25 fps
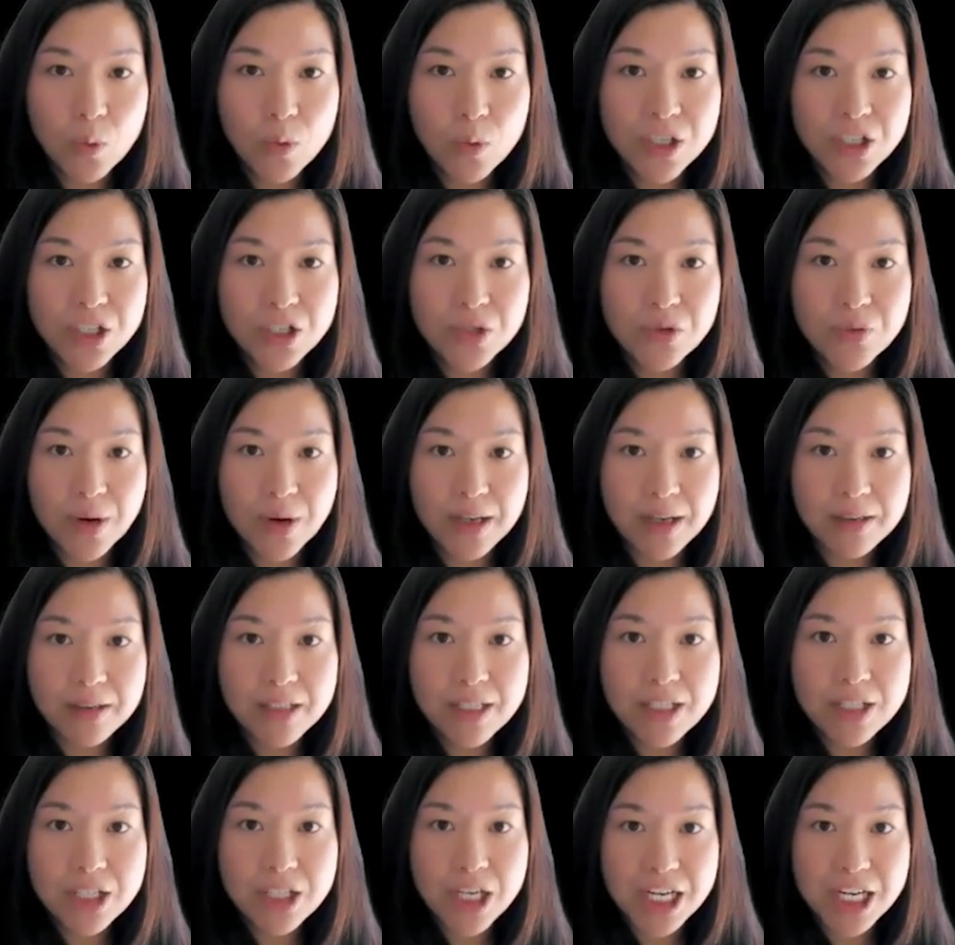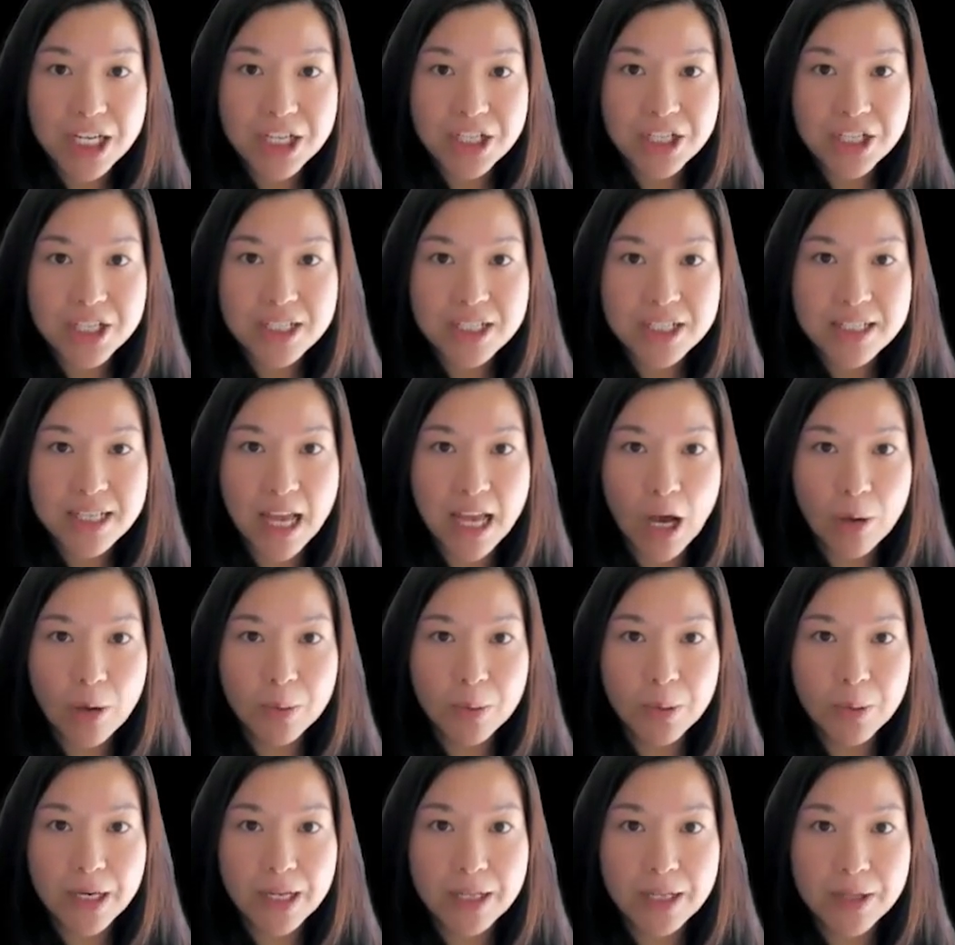which directly changes the
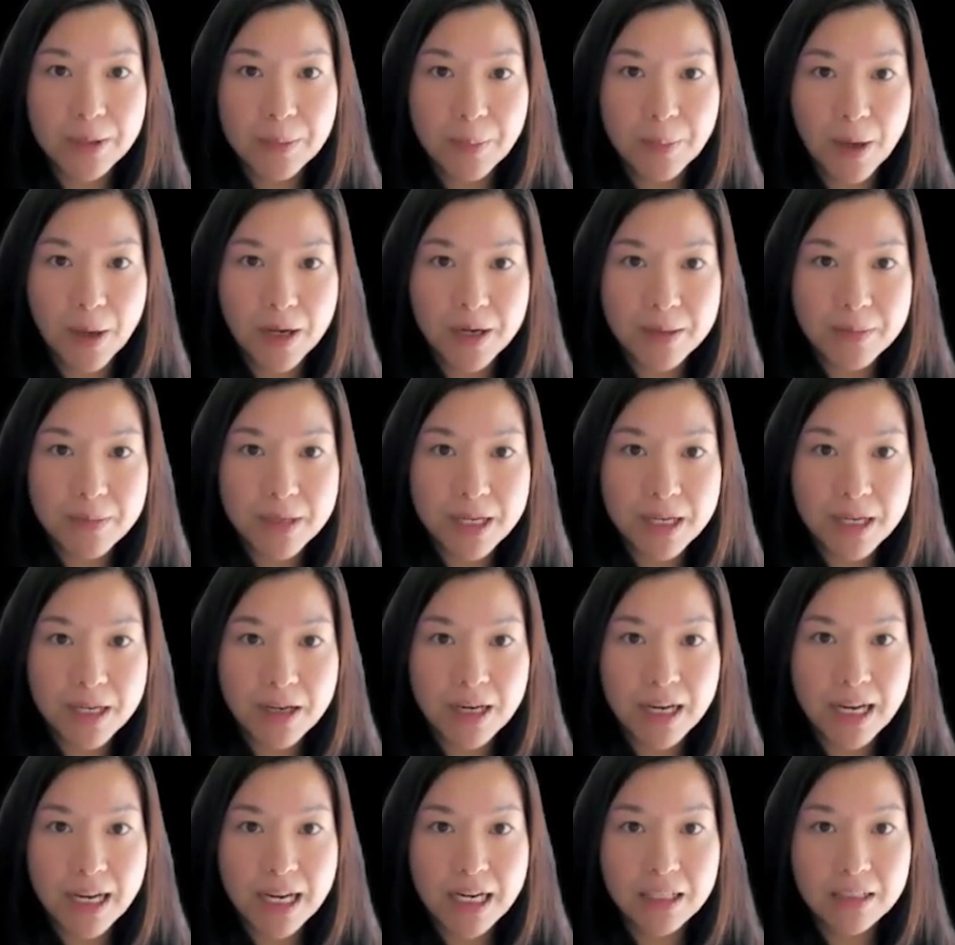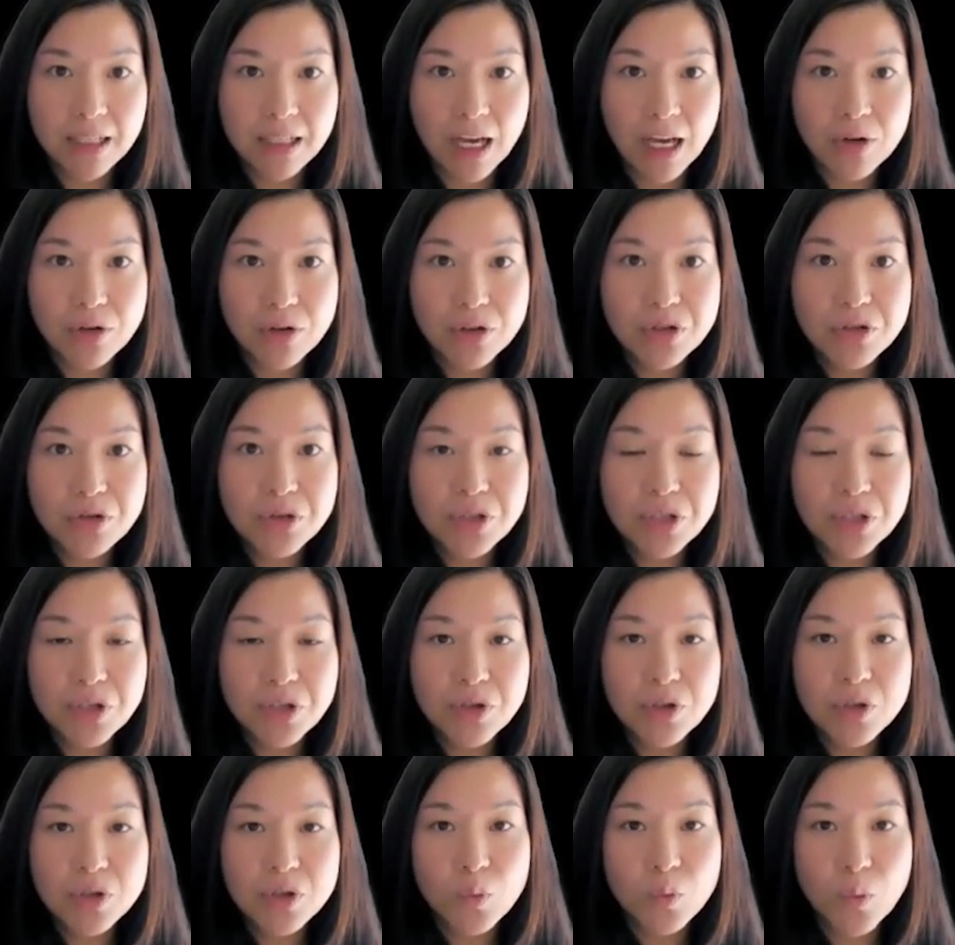output at the bottom here and allows you to
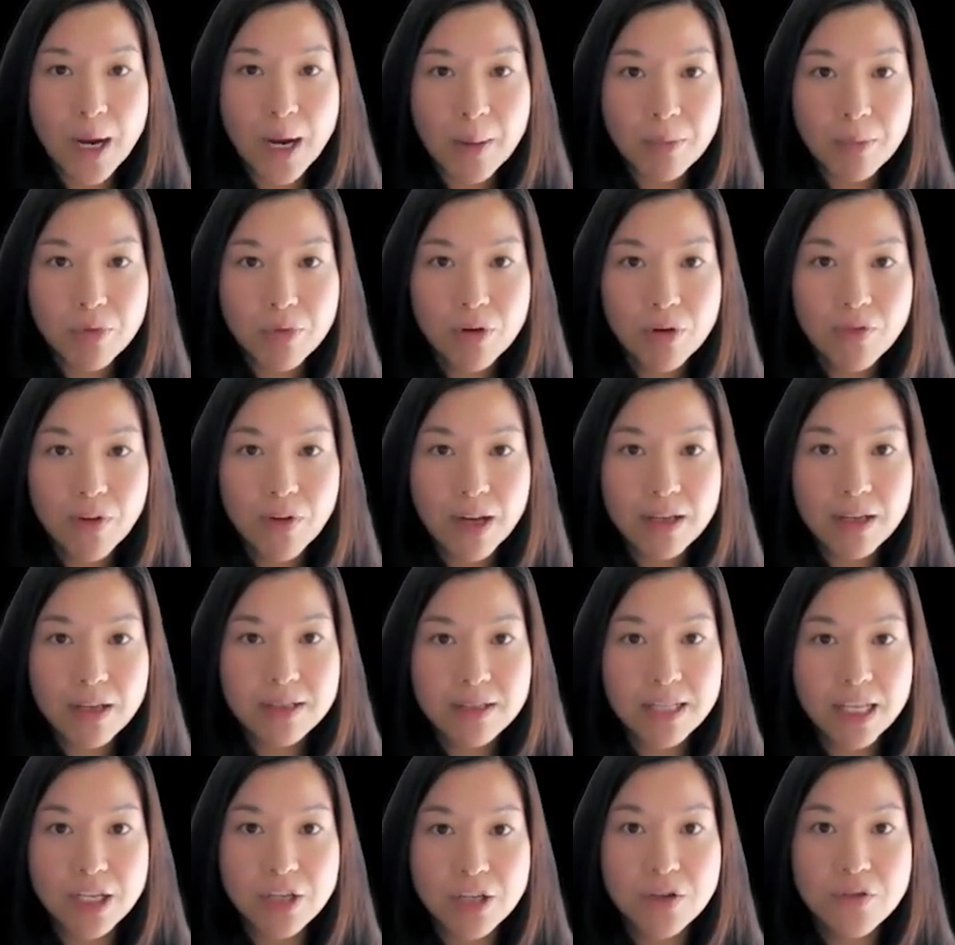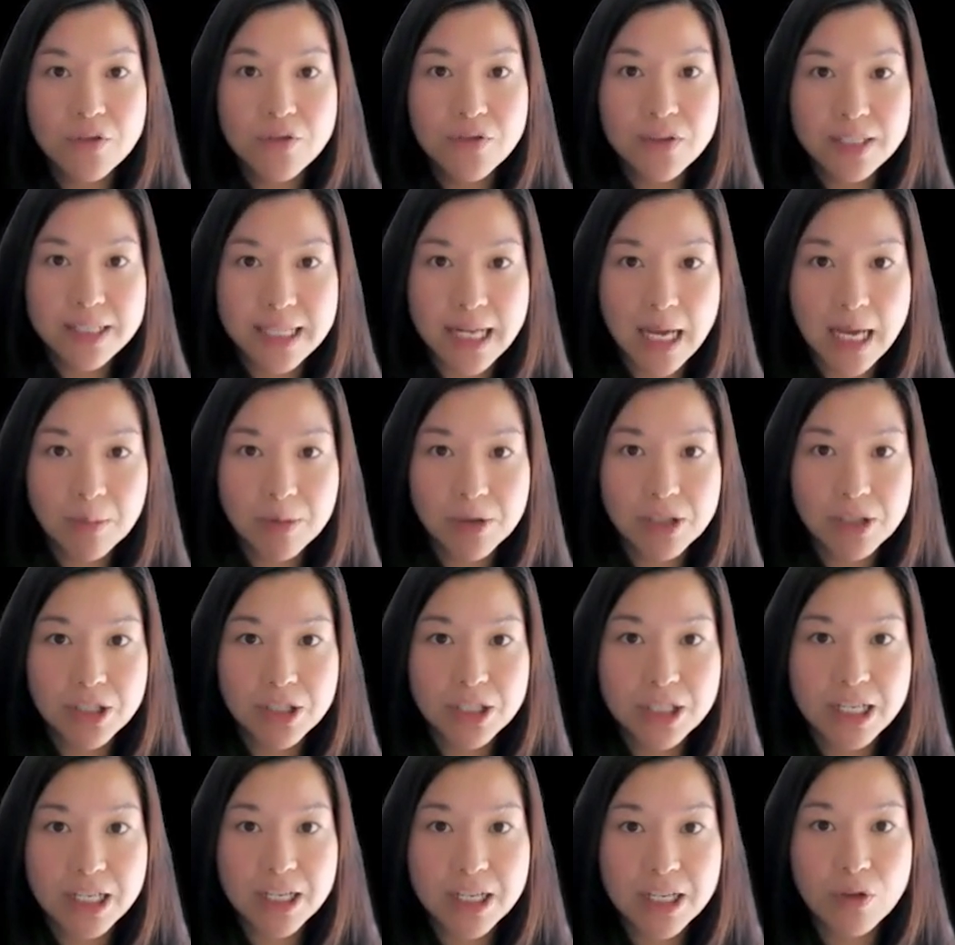use ramp profiles that you've
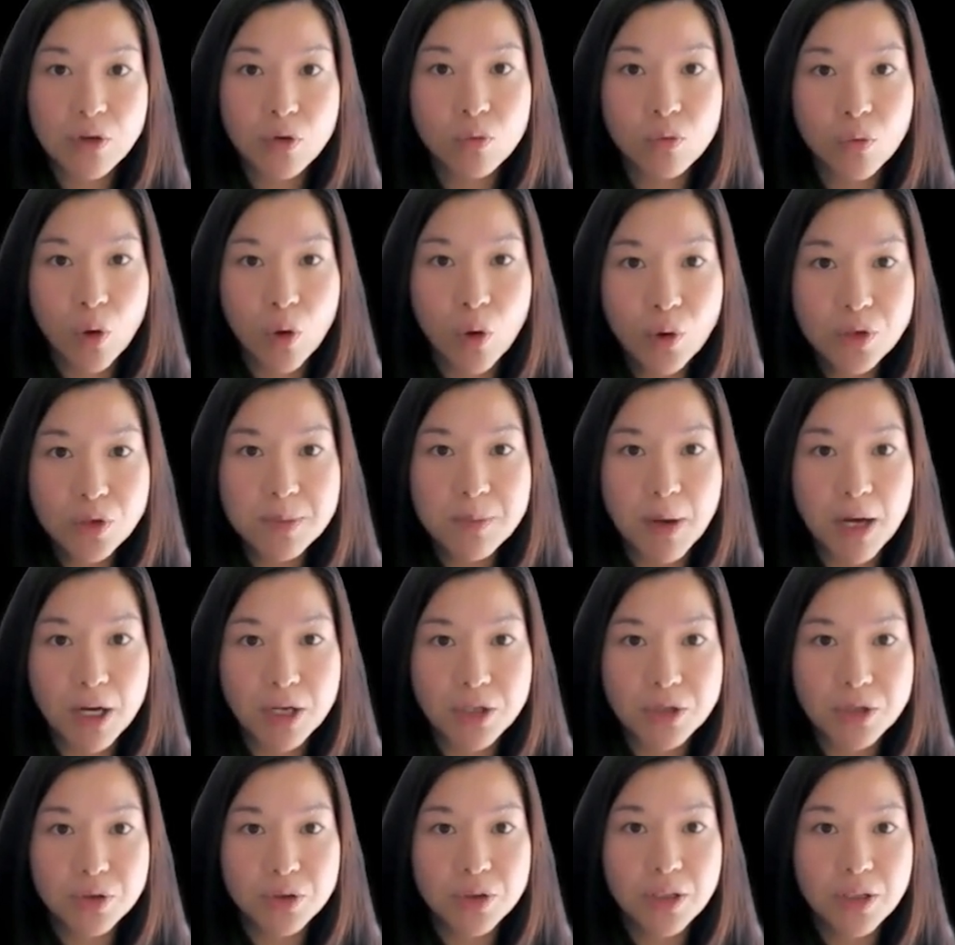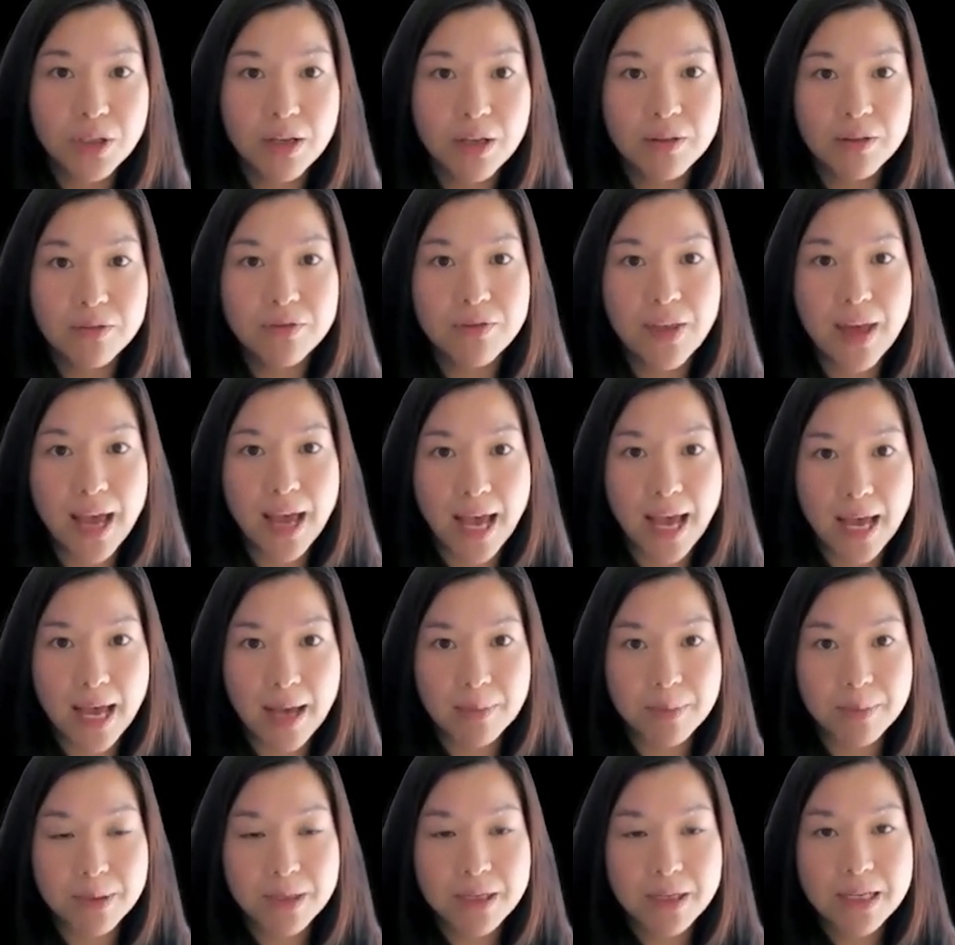established in the roles module of the
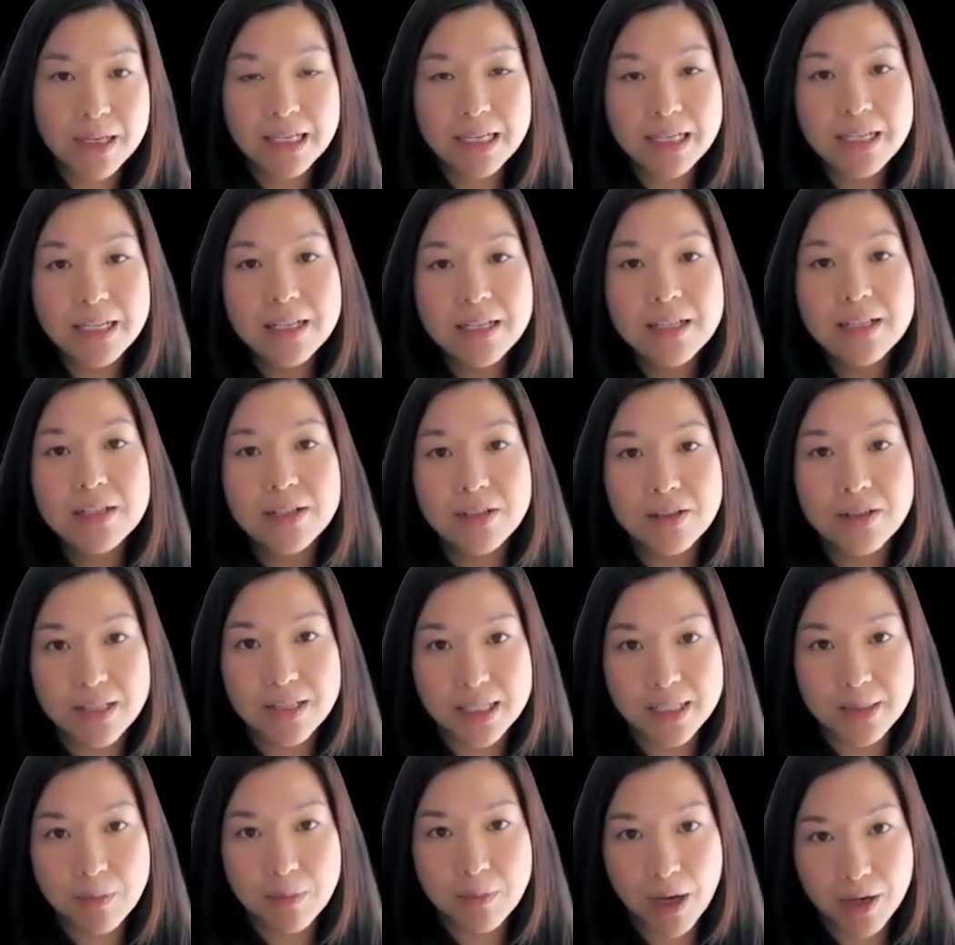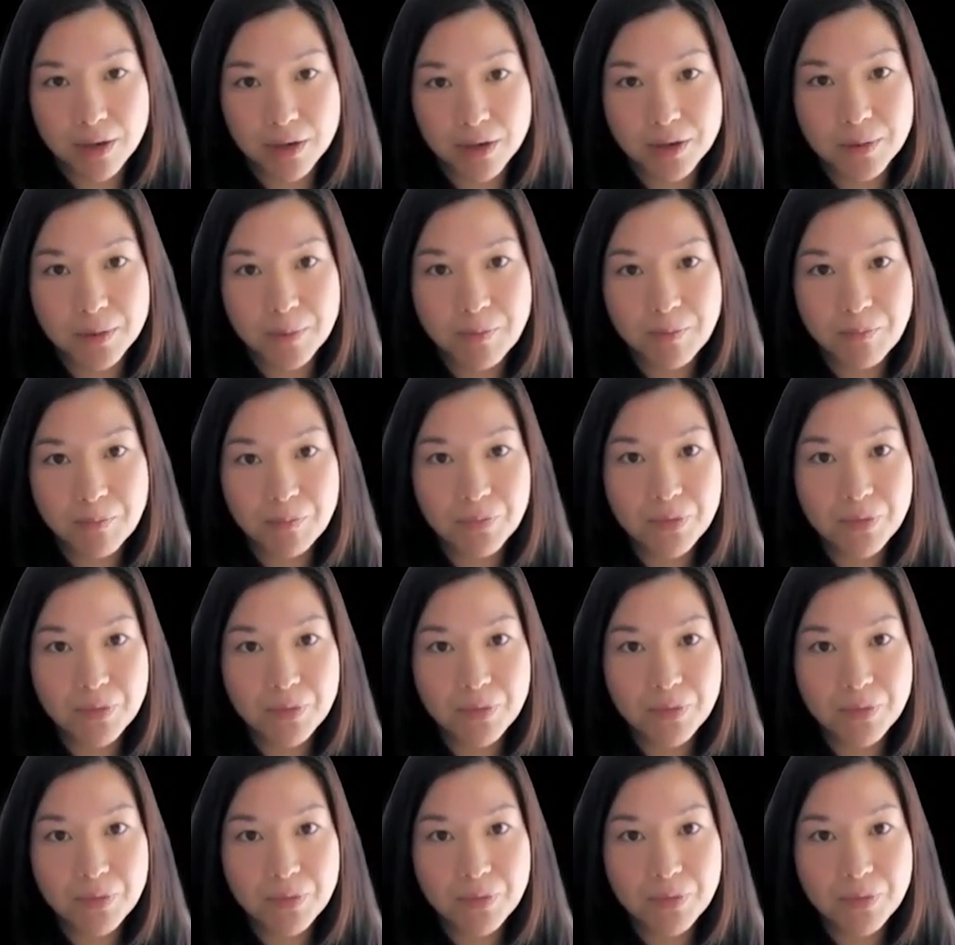app into this model.